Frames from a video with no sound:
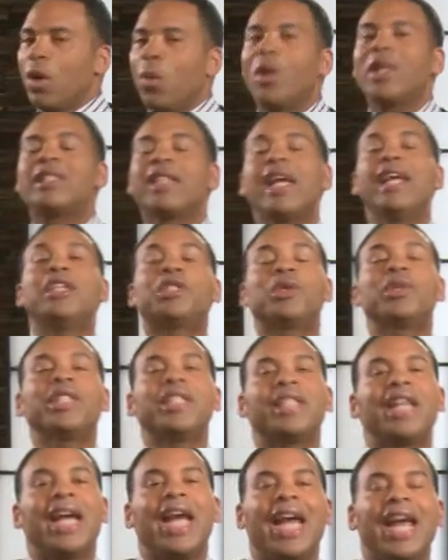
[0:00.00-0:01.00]
What's
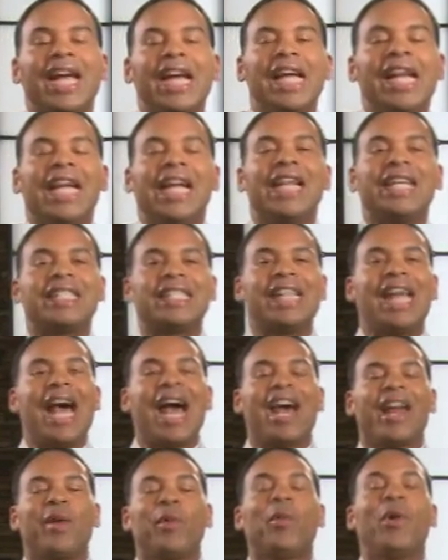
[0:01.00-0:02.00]
interesting is
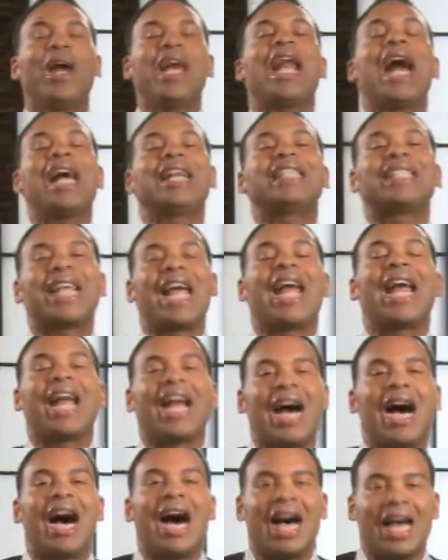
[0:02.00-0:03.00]
that when I say
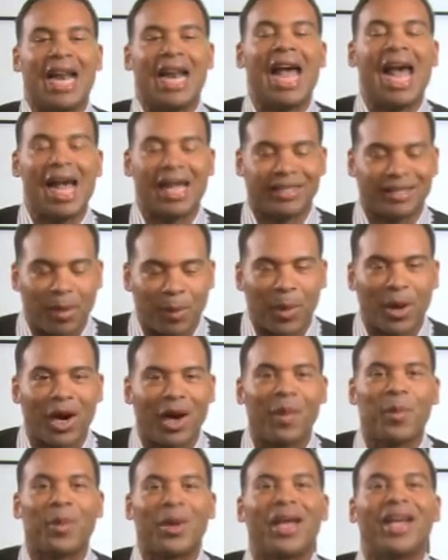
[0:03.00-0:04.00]
God has a
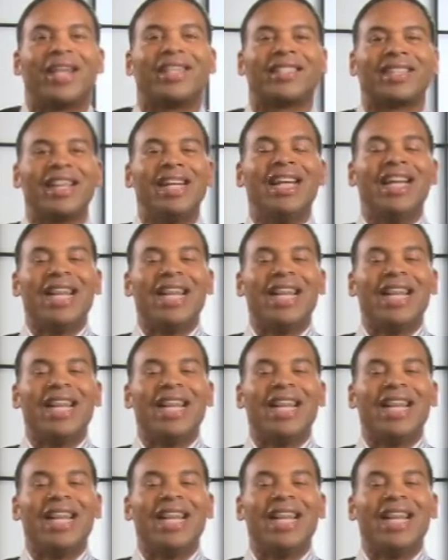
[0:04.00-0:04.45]
purpose,